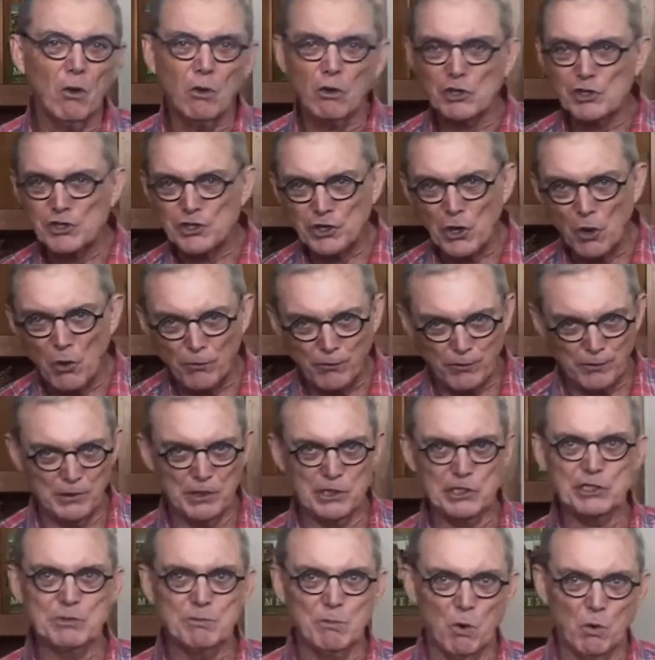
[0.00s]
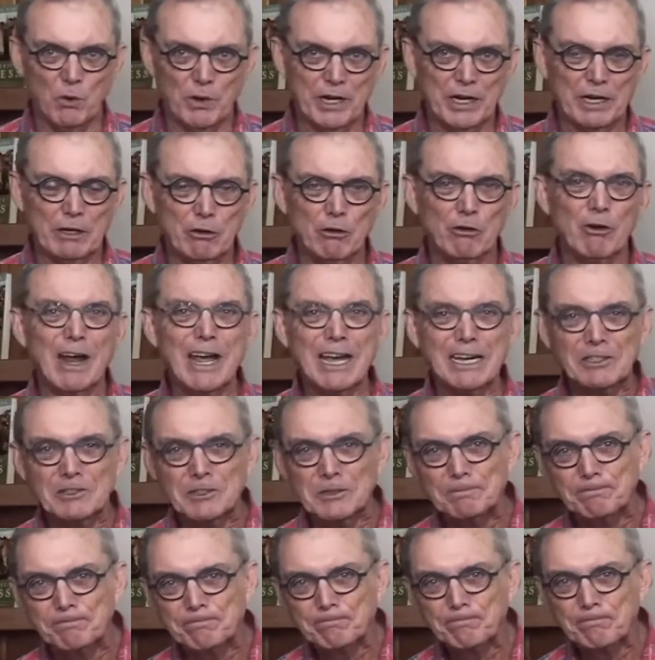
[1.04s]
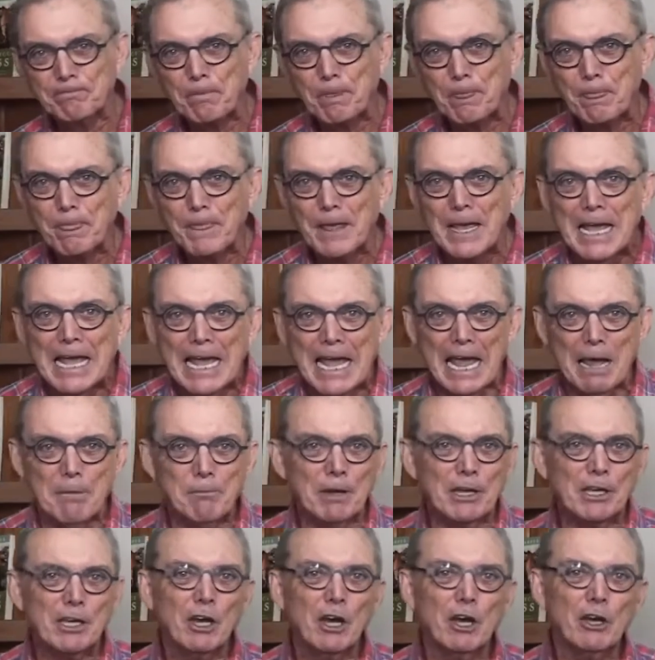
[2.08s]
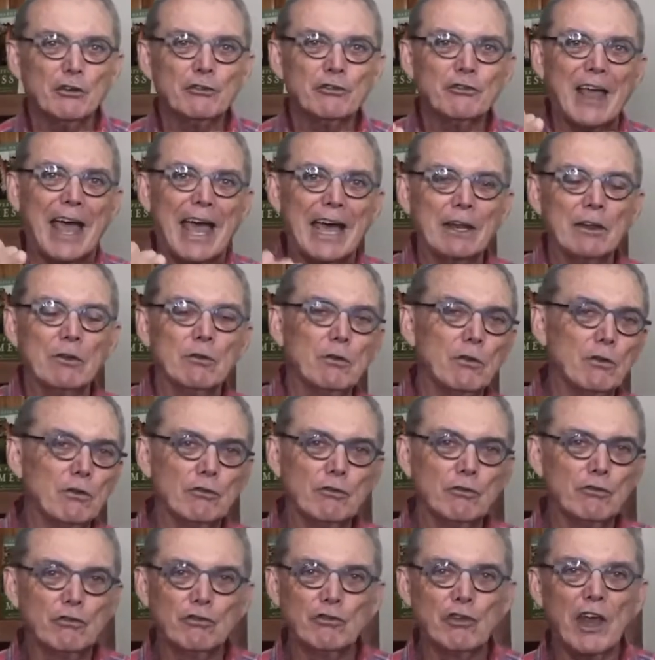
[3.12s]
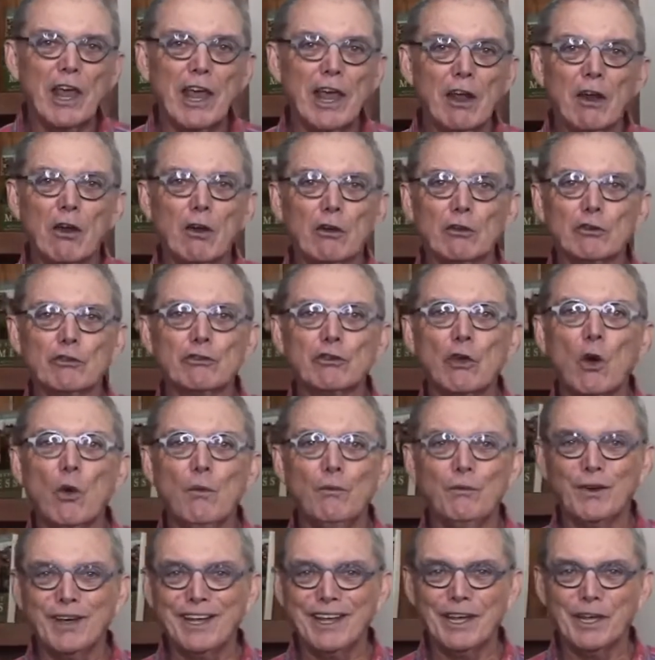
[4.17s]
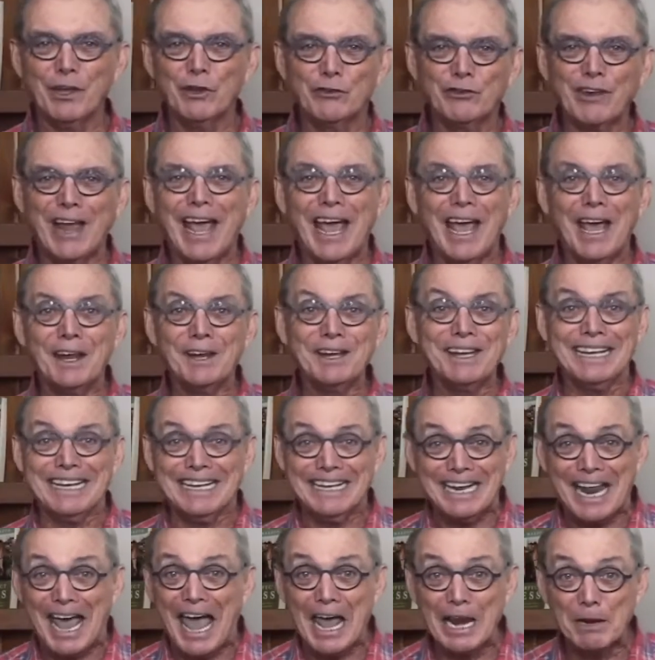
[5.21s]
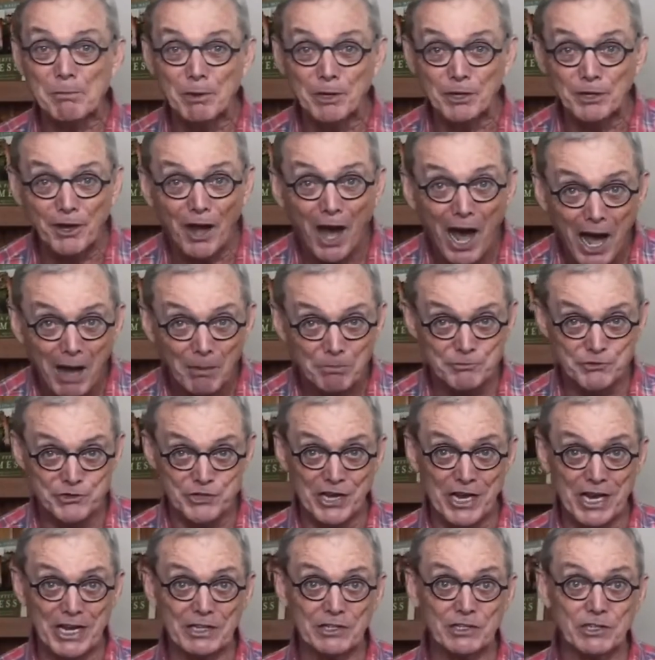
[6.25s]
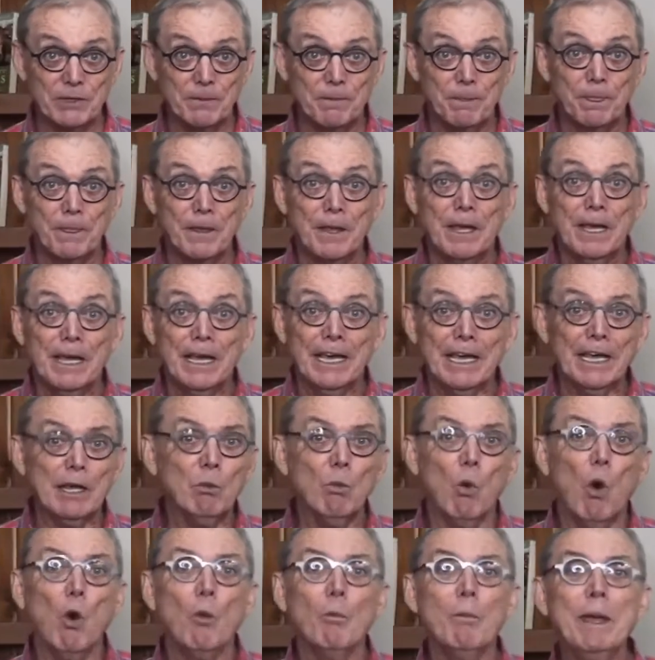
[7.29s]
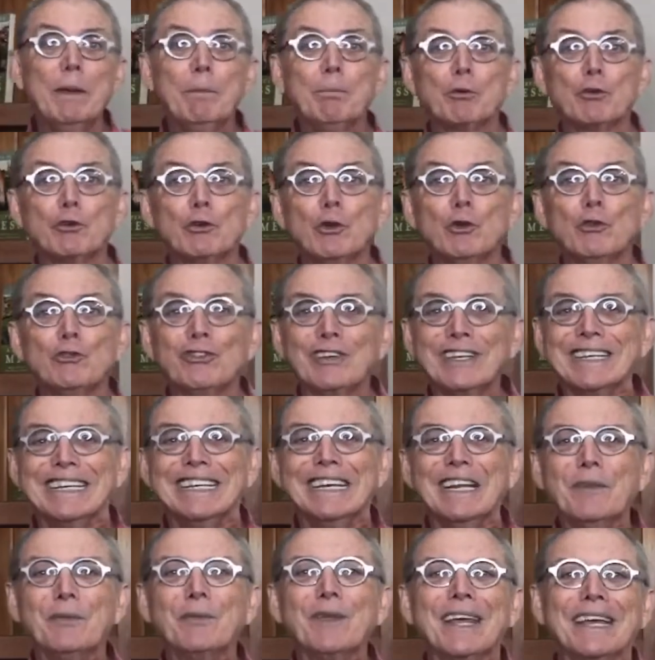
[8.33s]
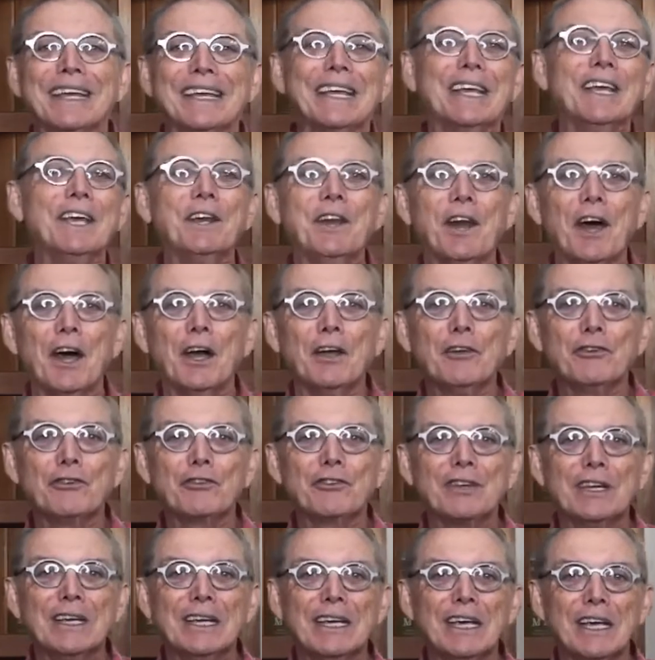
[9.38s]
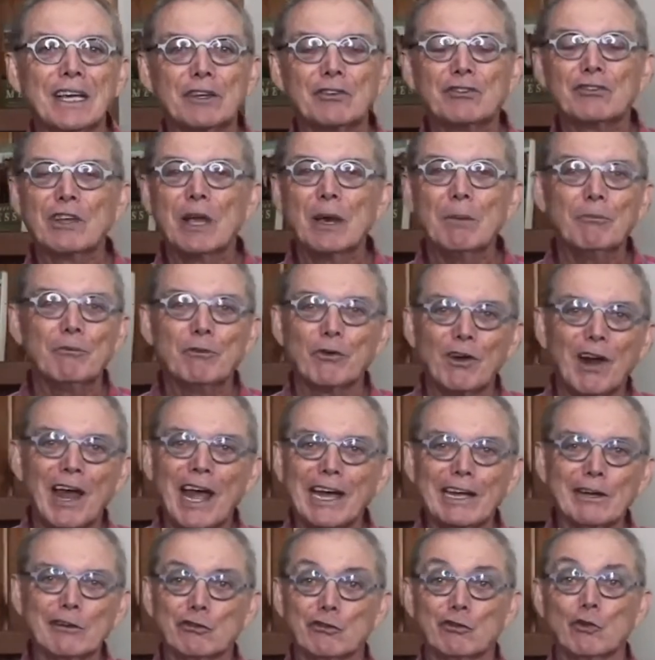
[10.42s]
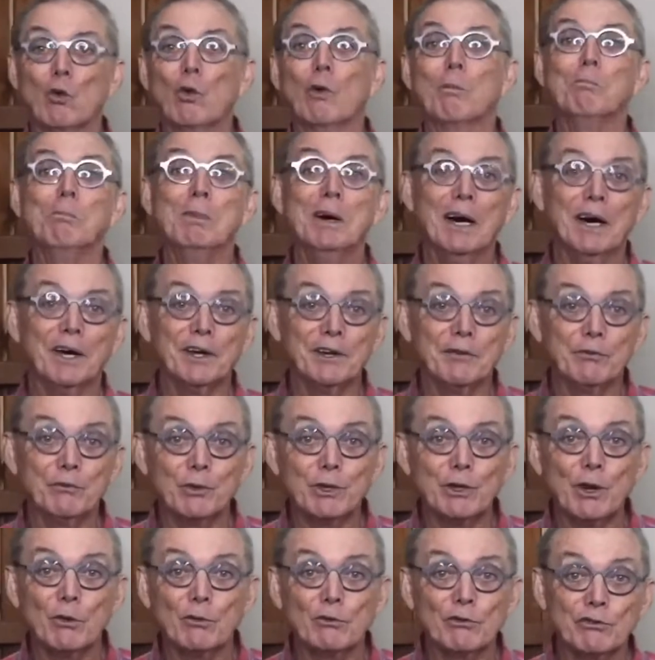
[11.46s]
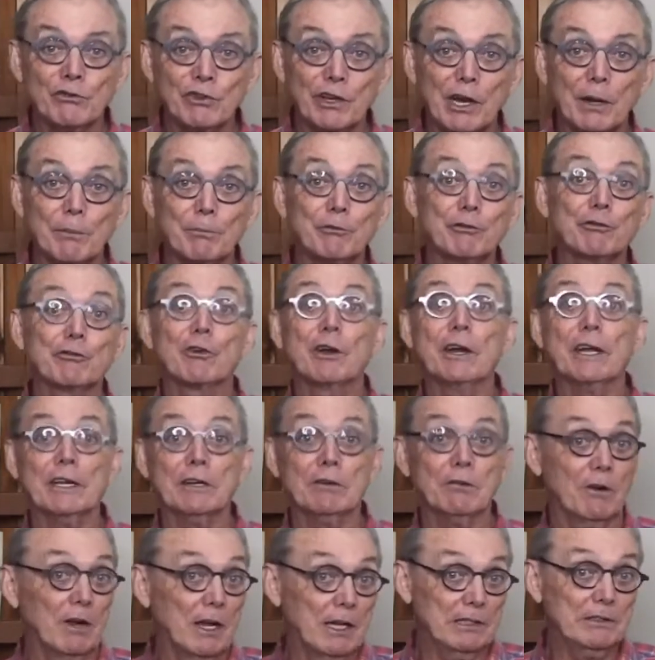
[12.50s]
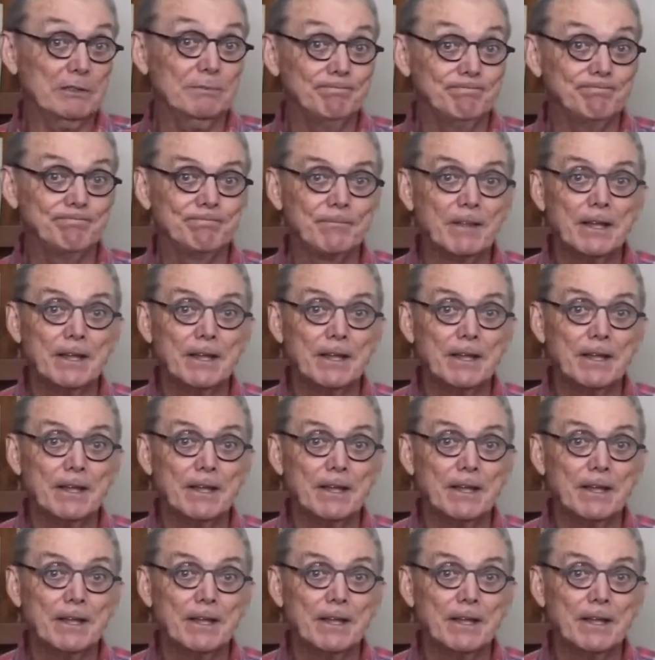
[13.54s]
or a sofa this morning, correct? And because that chair or sofa is an inanimate object, it won't be producing anything in us except for like a sore butt if we don't sit up straight, right?